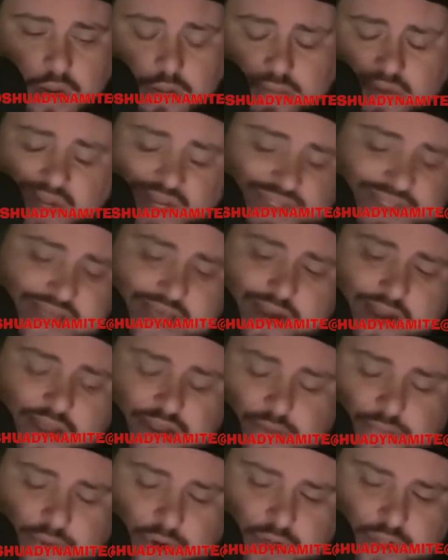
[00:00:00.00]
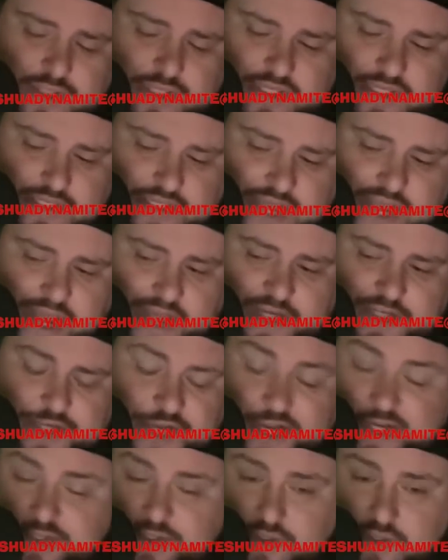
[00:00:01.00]
because that other person can't
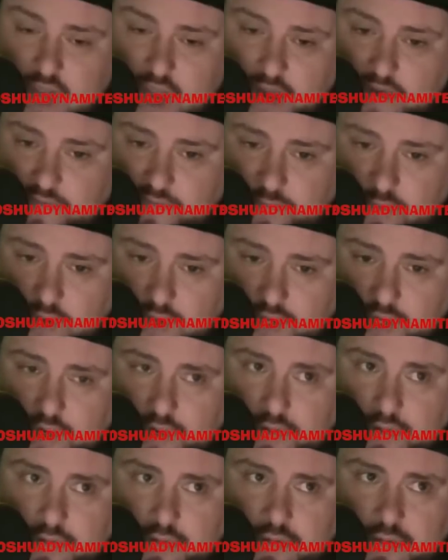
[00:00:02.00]
change your life for you.